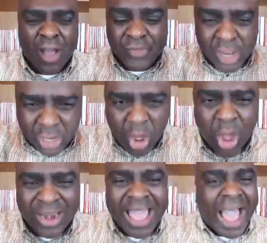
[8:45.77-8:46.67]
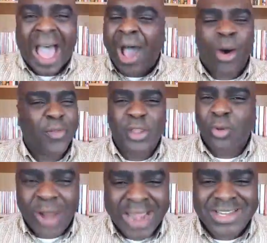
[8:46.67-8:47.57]
of the Lord are on
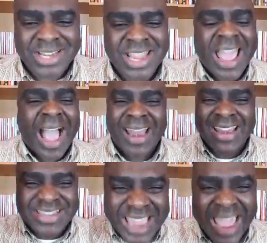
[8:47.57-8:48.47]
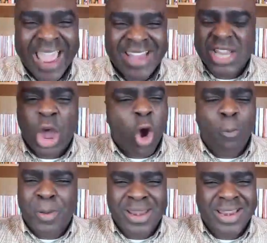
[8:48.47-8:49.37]
the righteous and his ears are
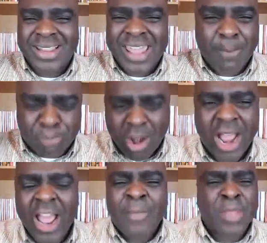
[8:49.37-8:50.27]
open under their prayer.